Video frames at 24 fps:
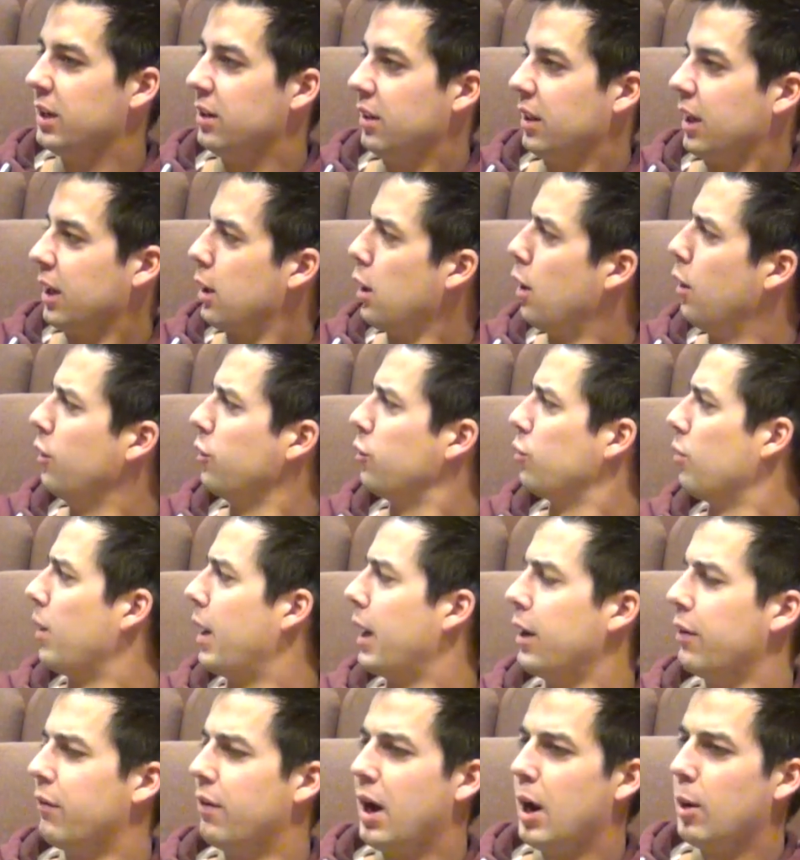and you're like, oh, it's
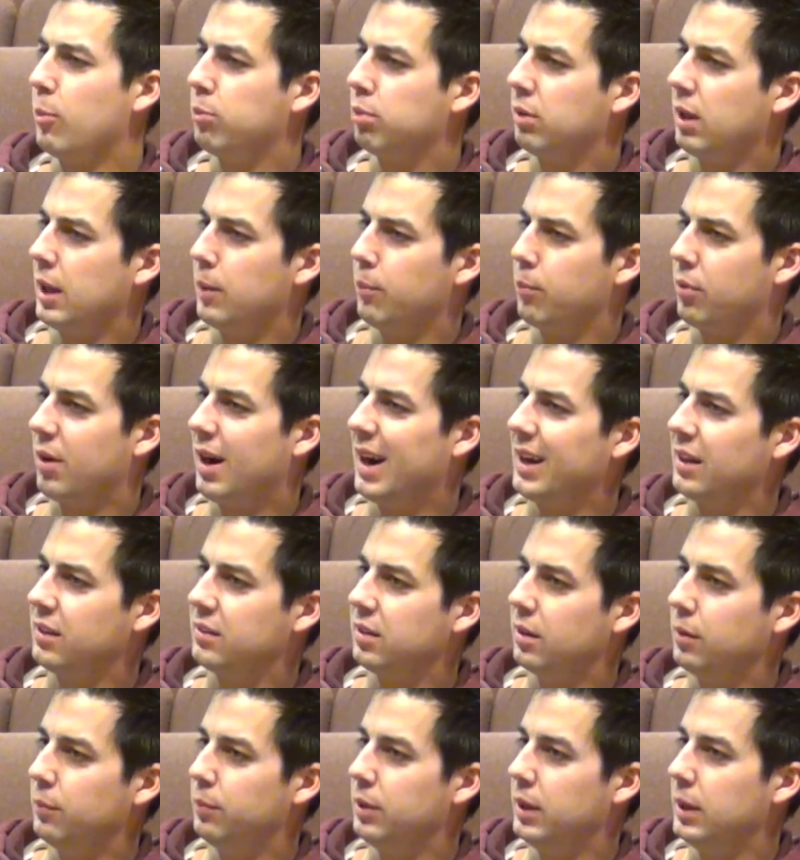running around playing pranks
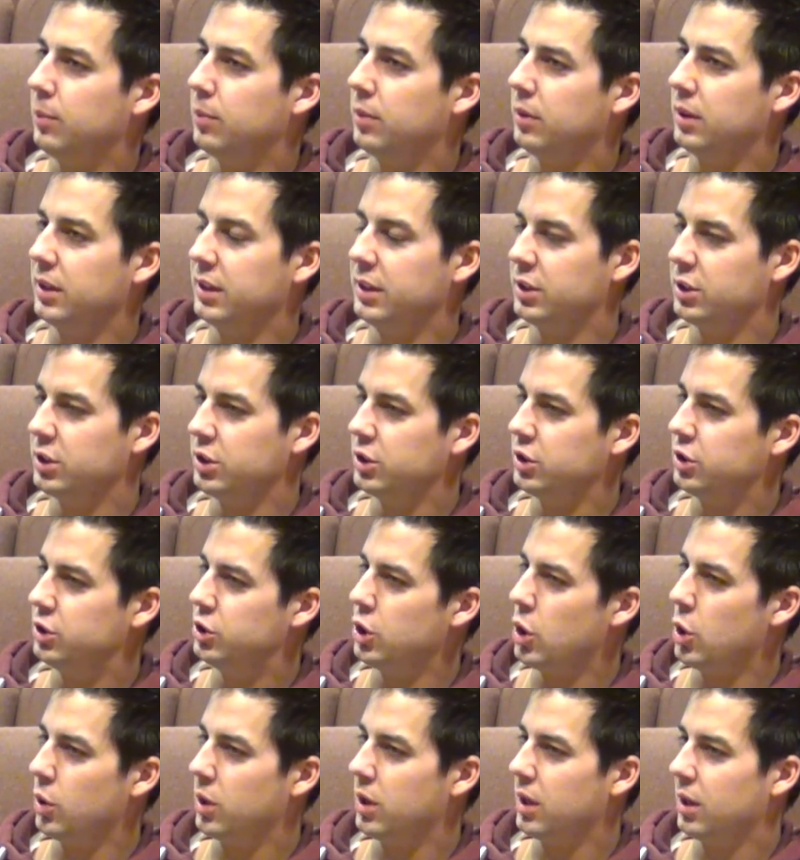on people and you're just
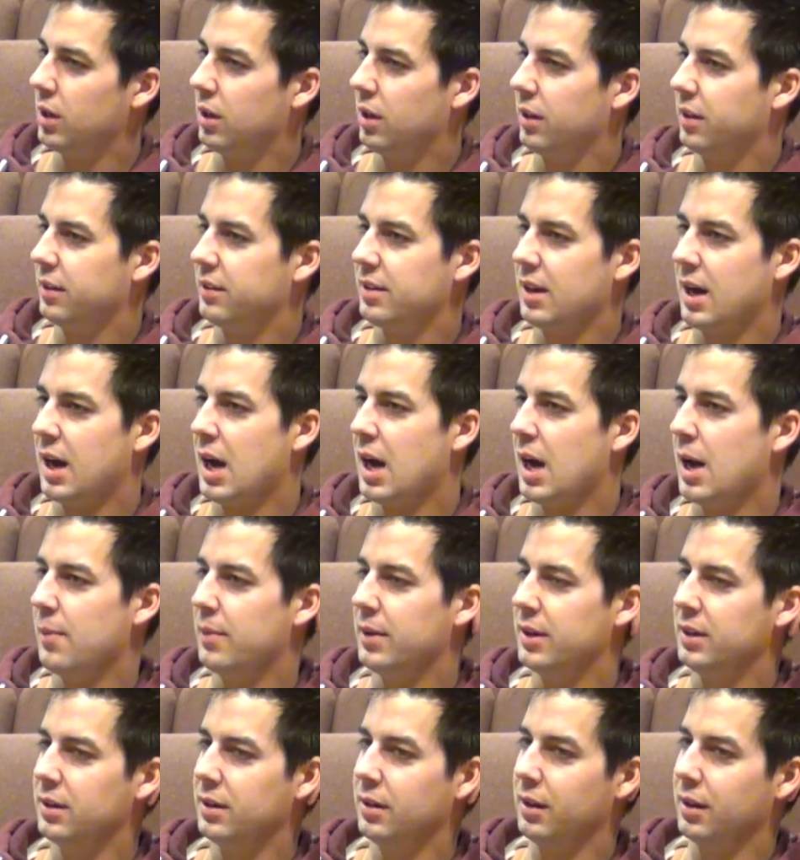joking all the time
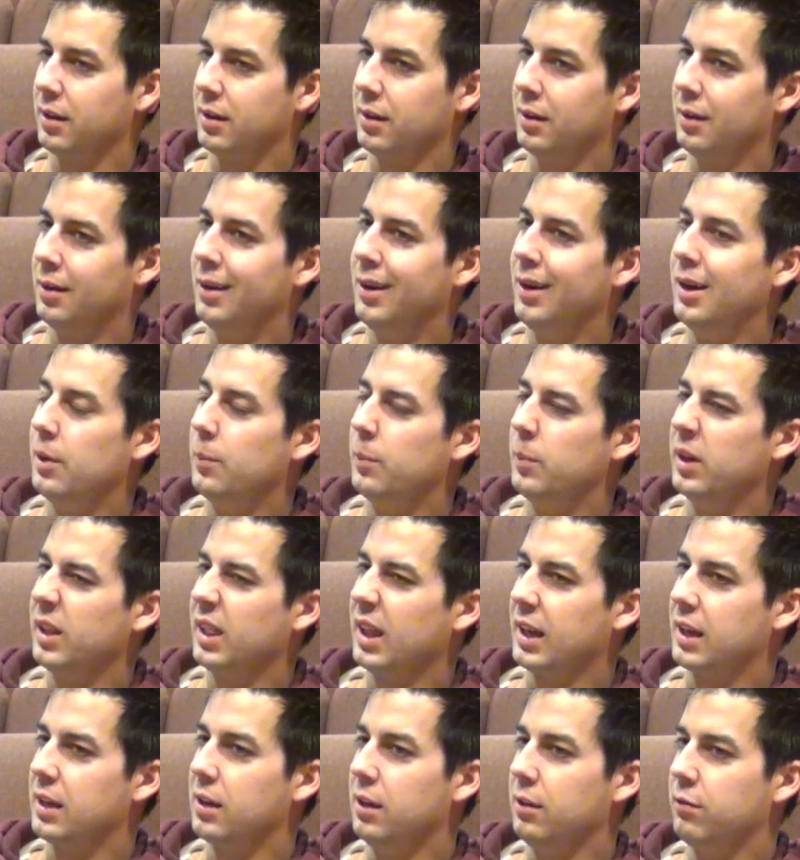and you're like, but
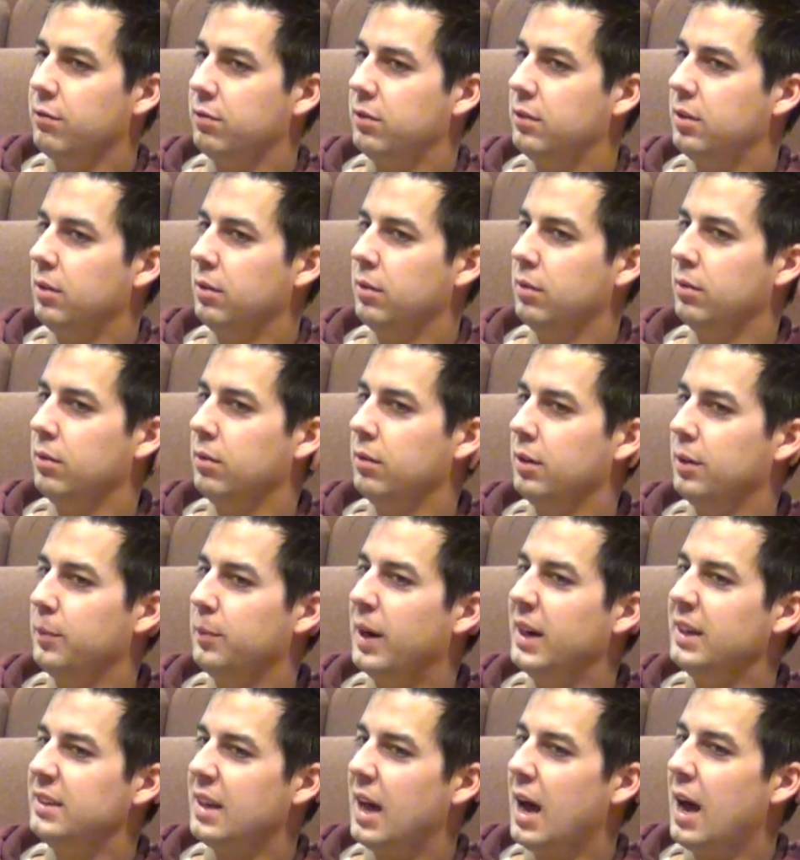like in
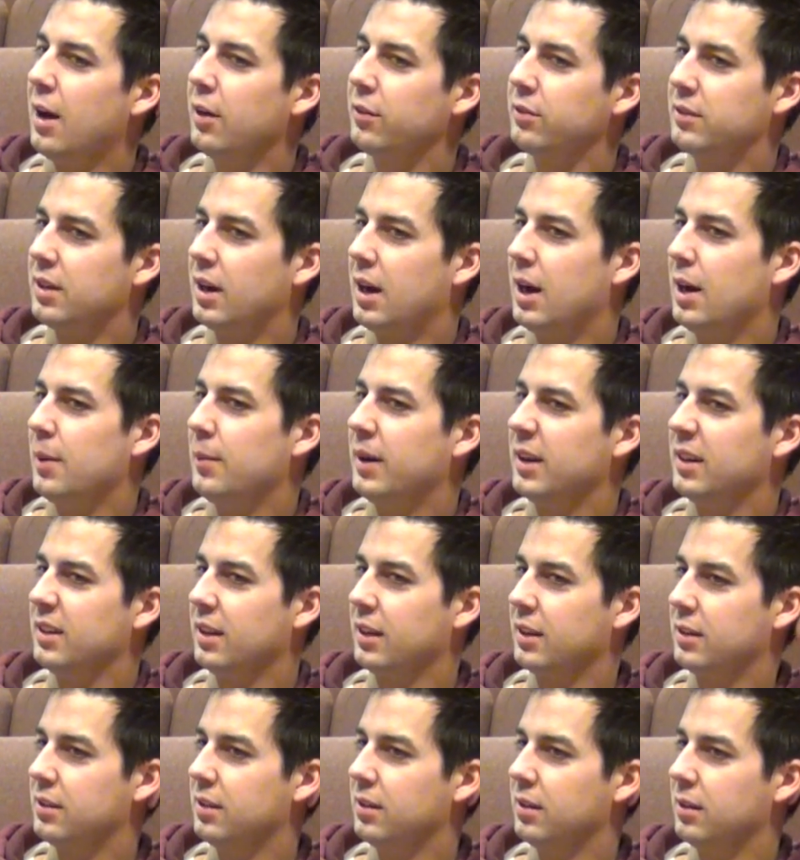my downtime, I'd
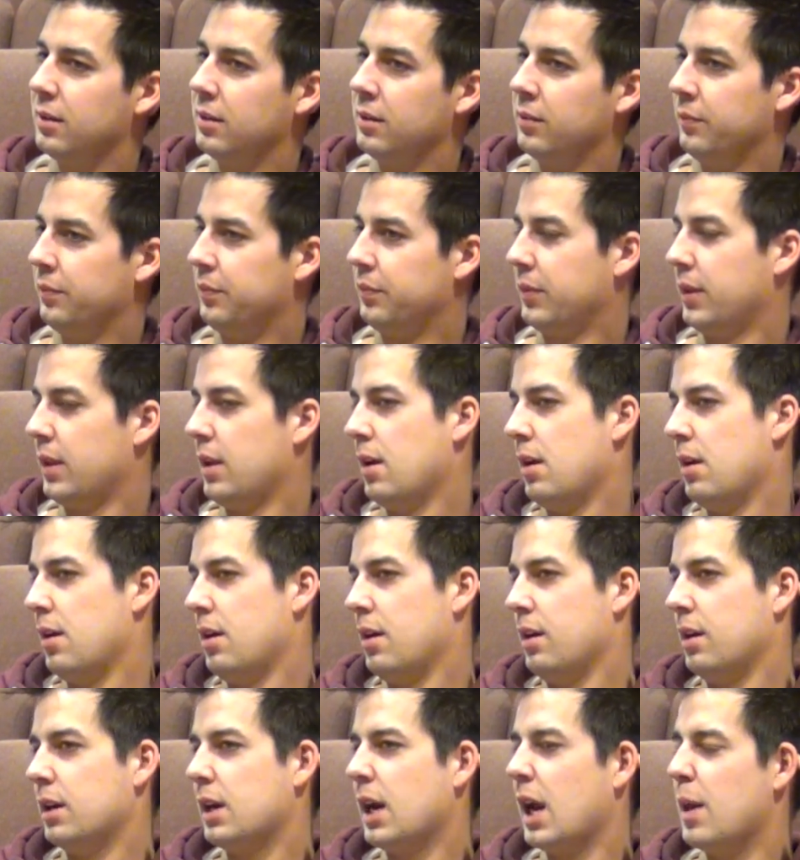like to
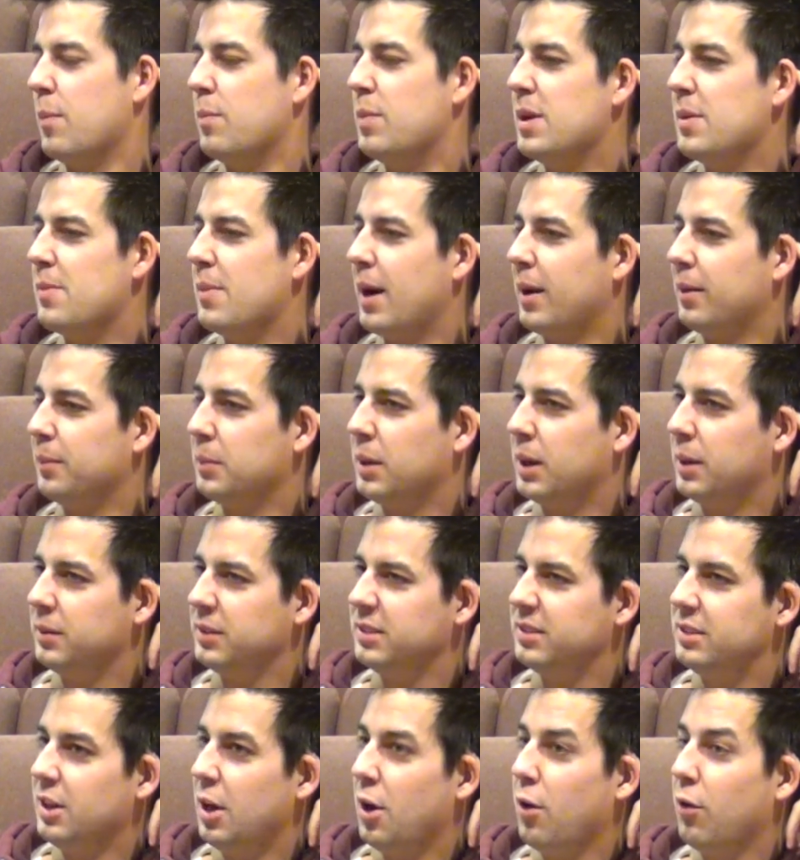kind of be
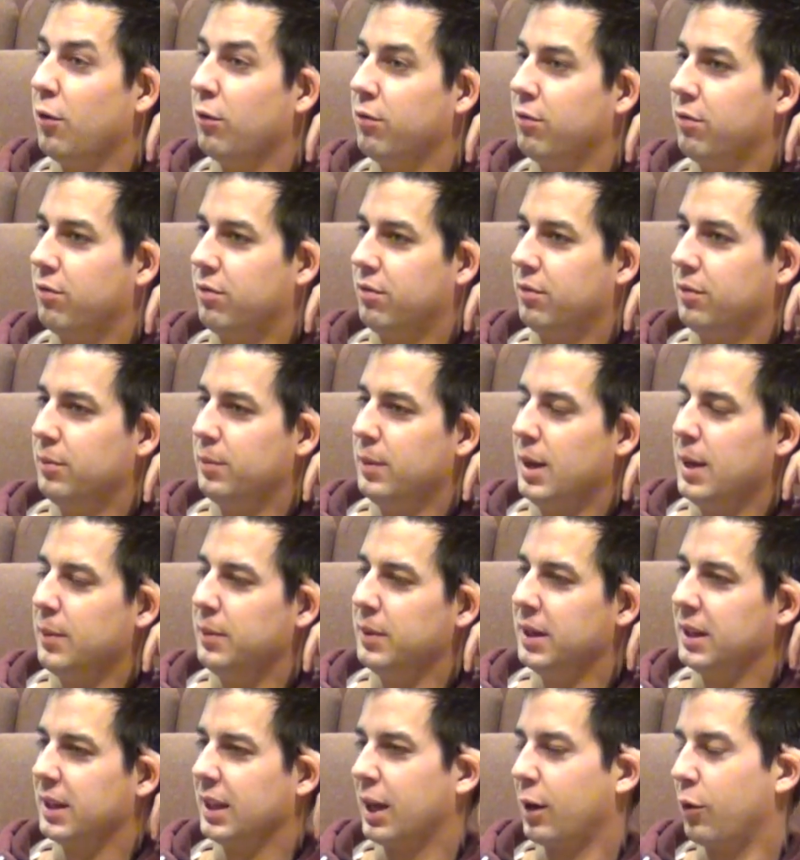myself
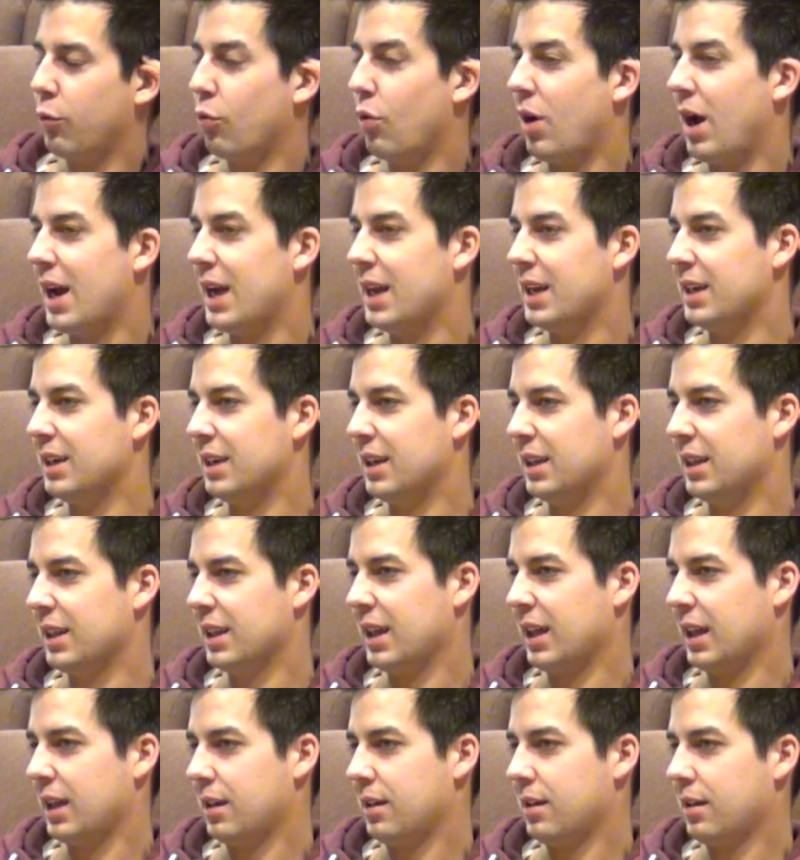maybe and like write and
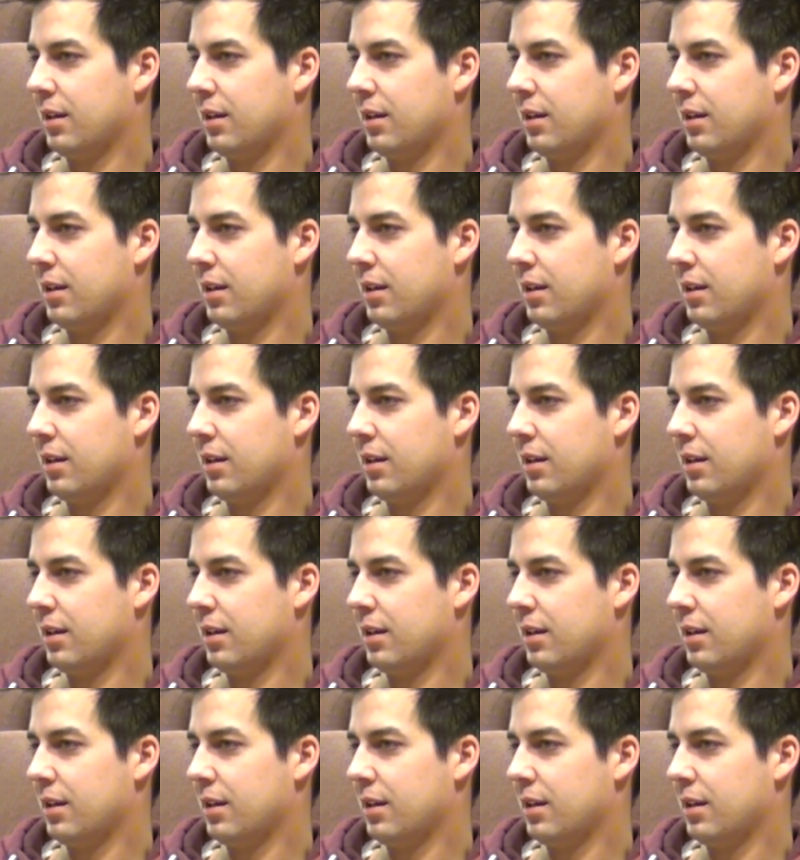like,